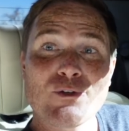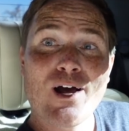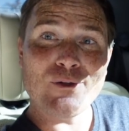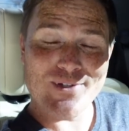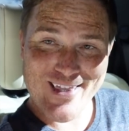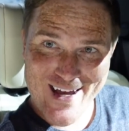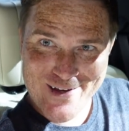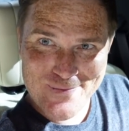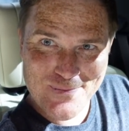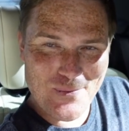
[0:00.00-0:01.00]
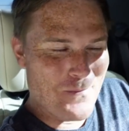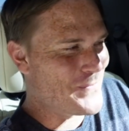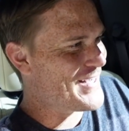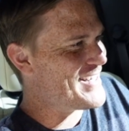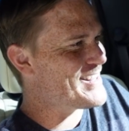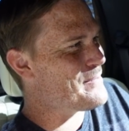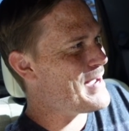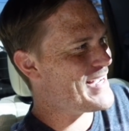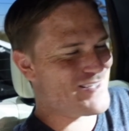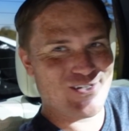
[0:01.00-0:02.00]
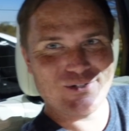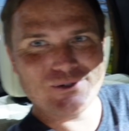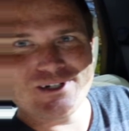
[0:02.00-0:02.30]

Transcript: not only that, but in the back too,